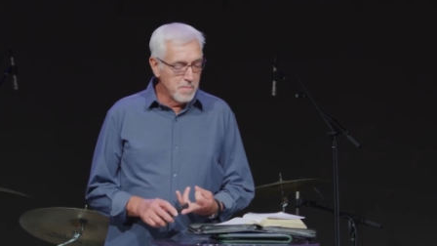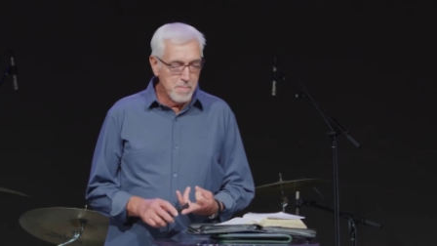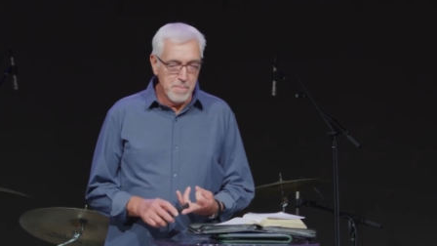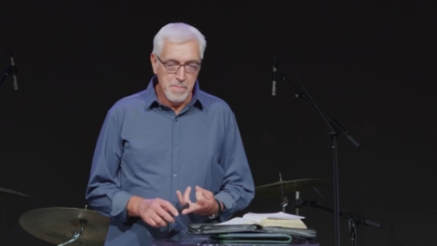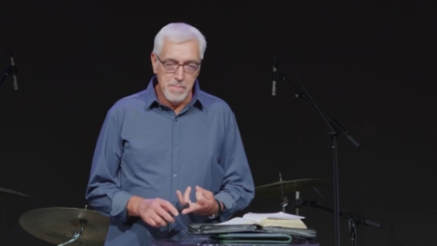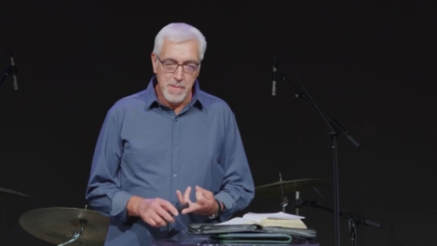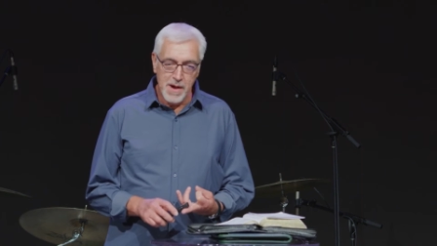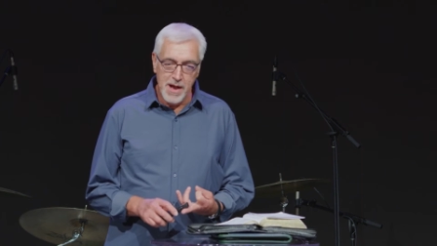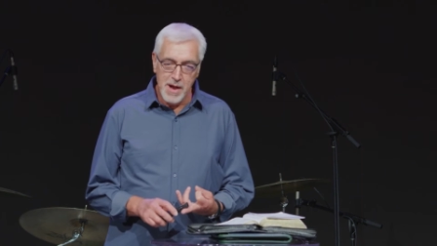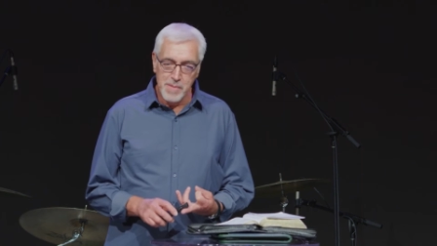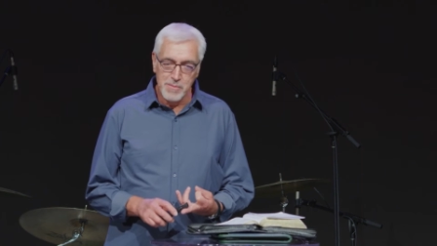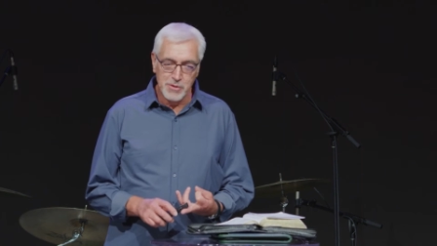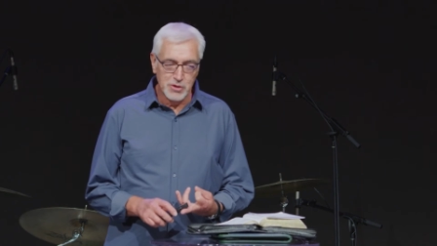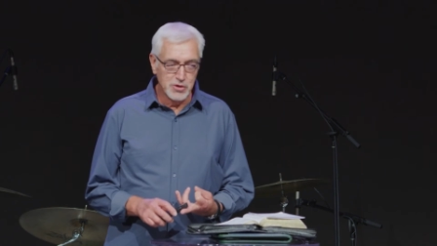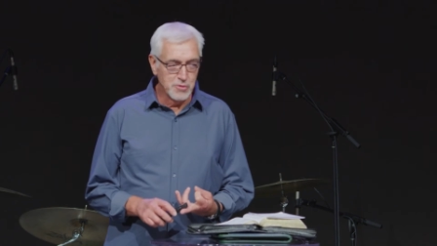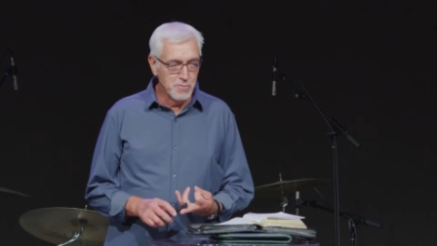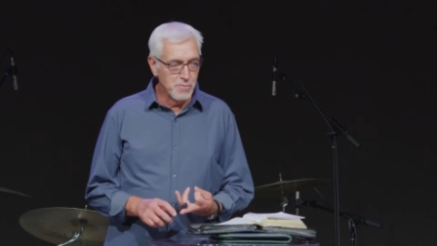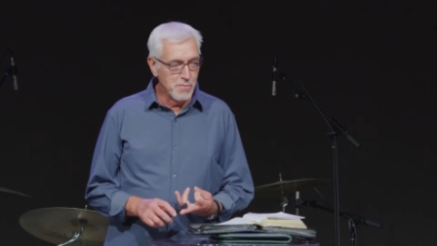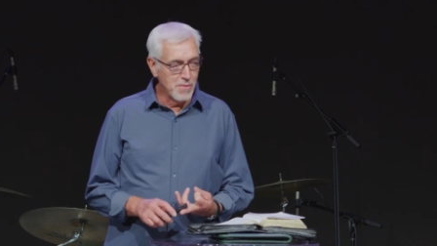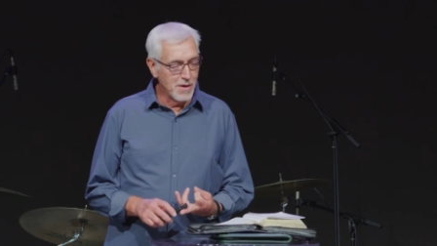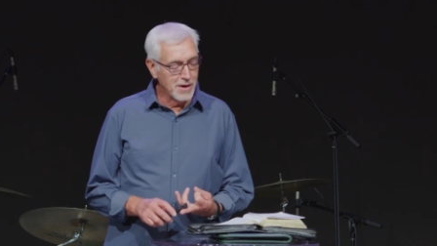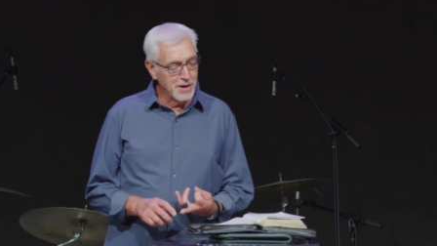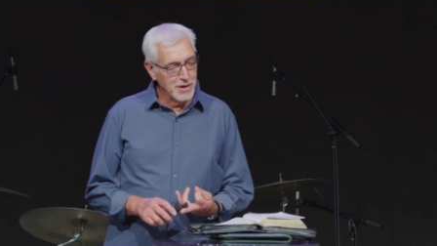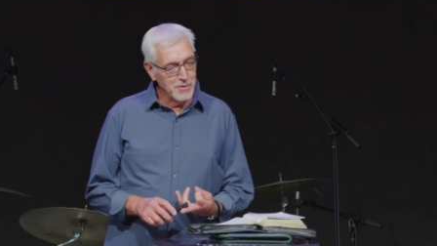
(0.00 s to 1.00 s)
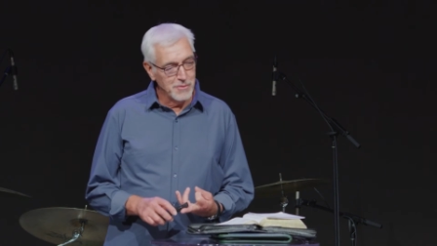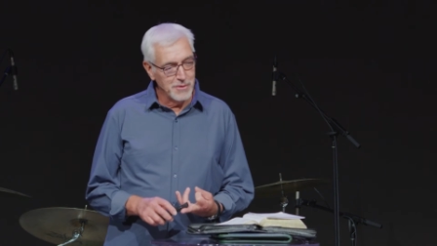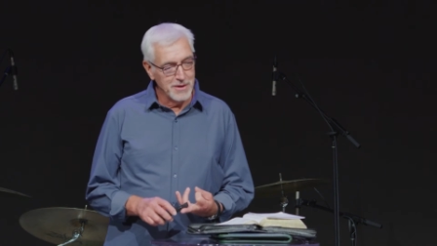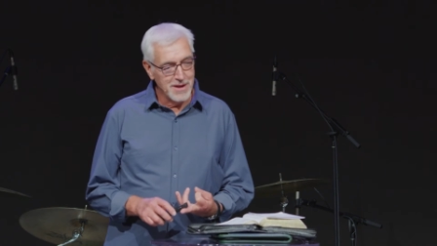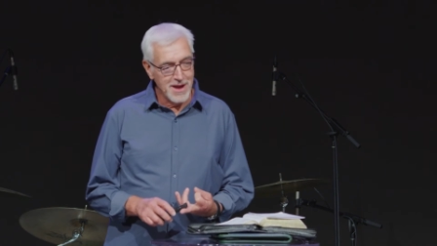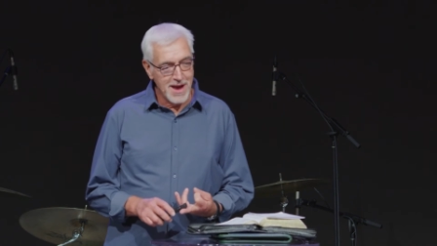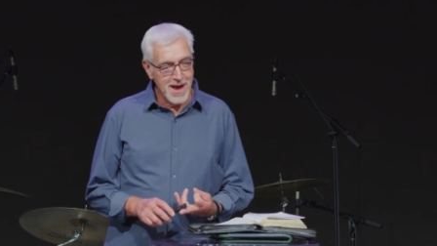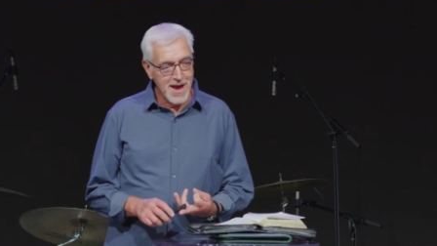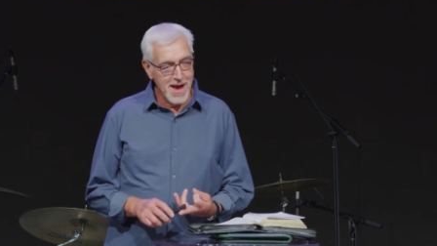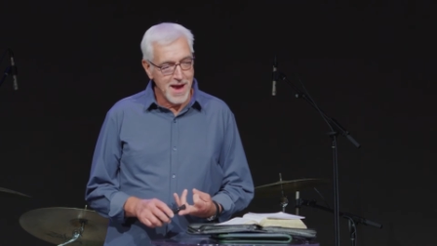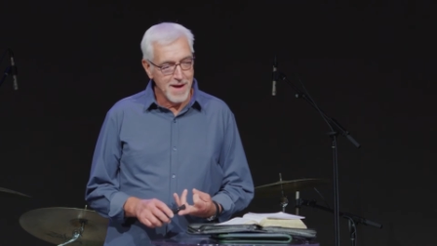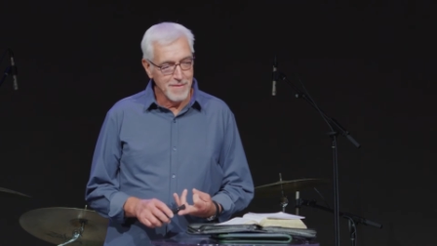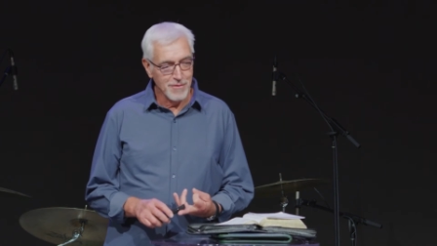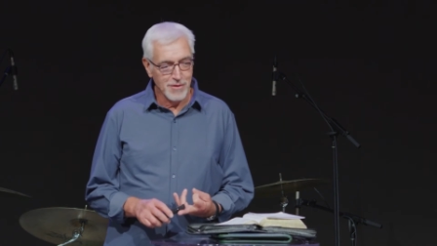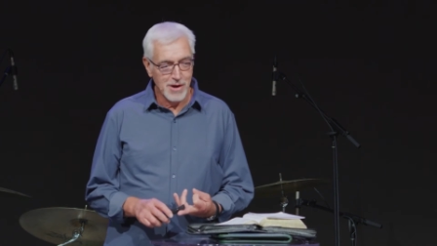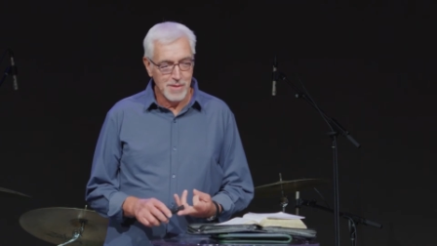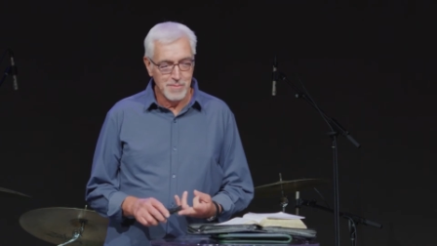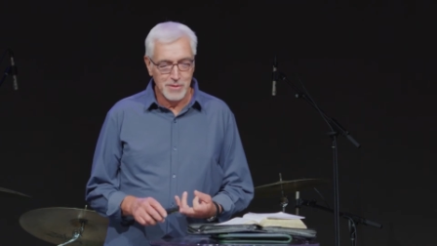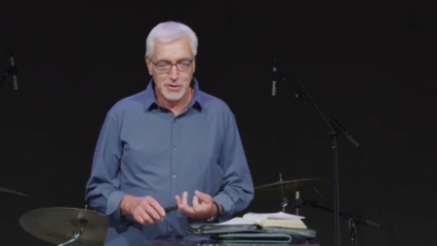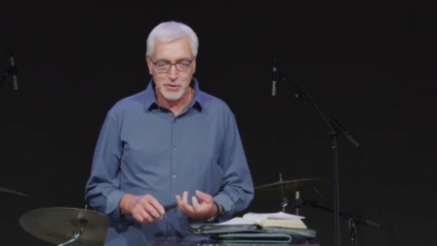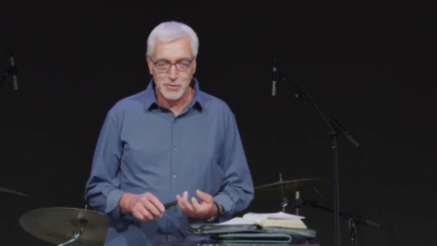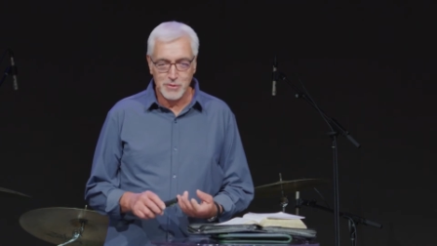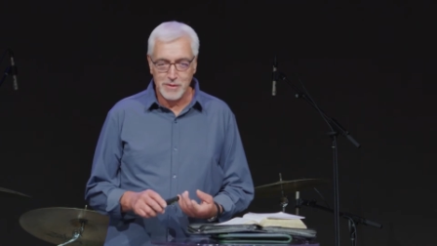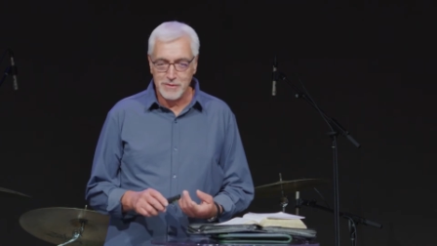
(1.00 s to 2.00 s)
by how much money we have or how
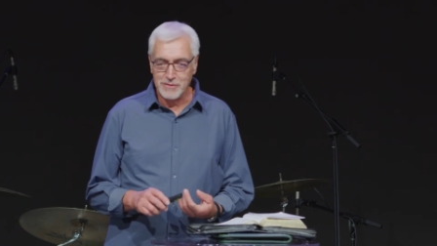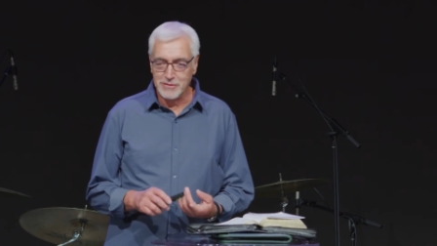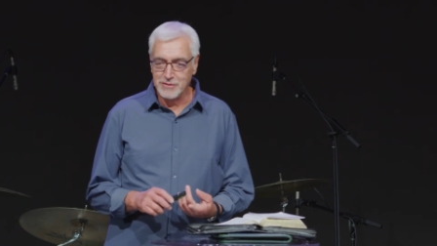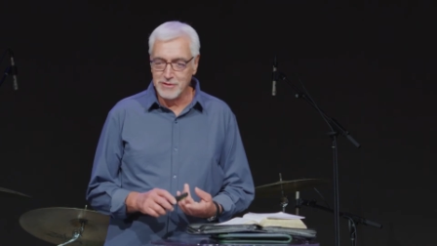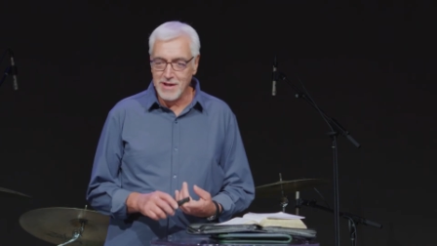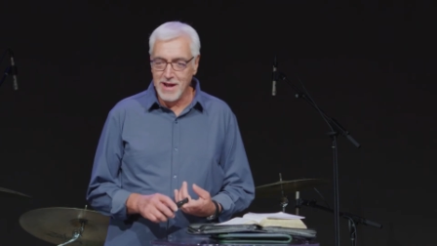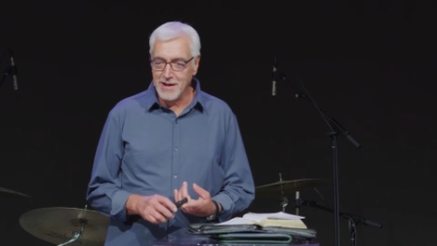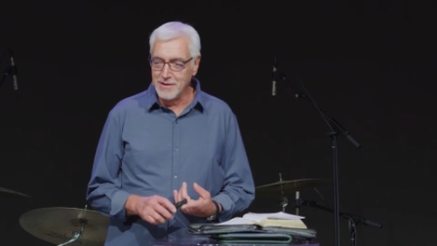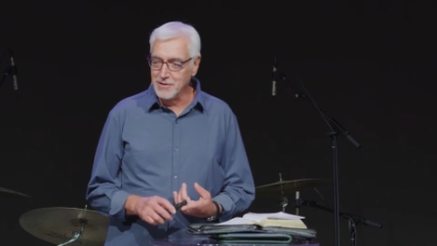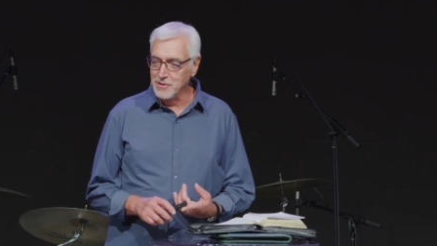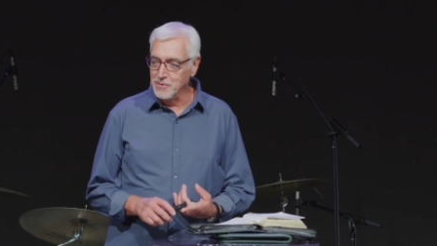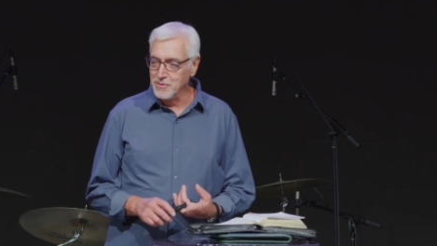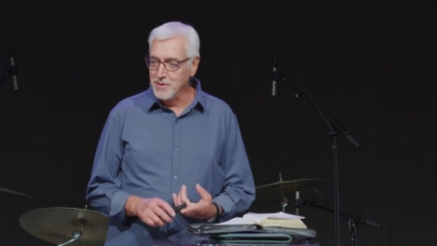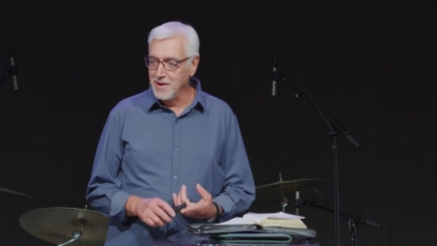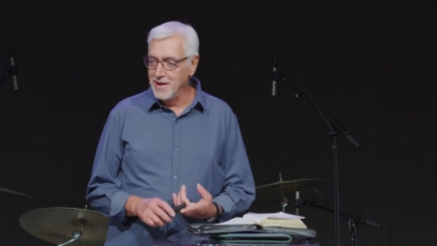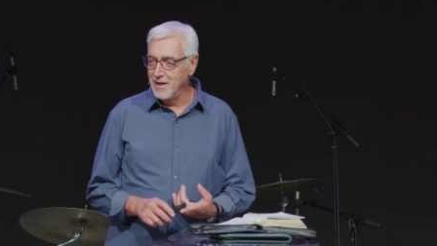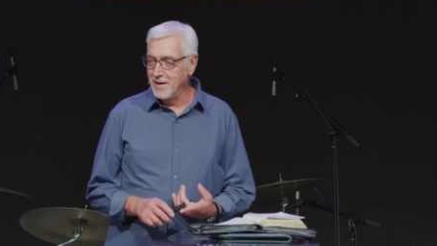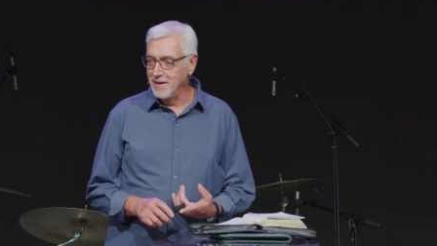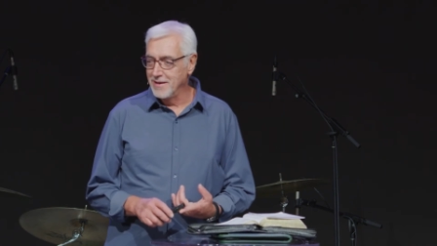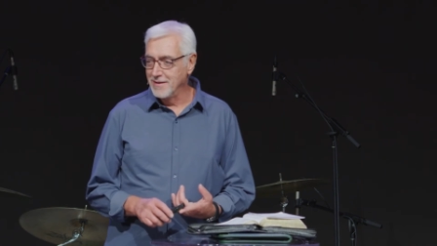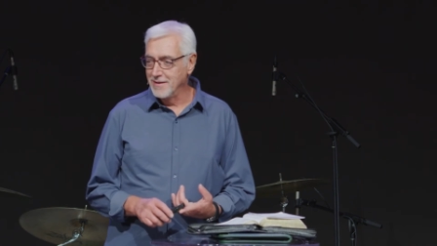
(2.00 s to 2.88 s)
much we've socked away.